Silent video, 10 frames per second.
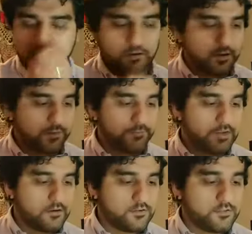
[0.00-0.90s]
Alright,
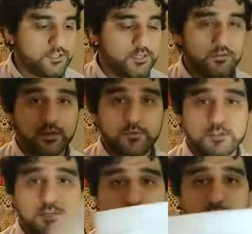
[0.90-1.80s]
now continuing
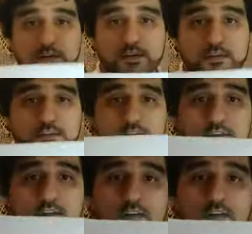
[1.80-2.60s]
with the ingredients.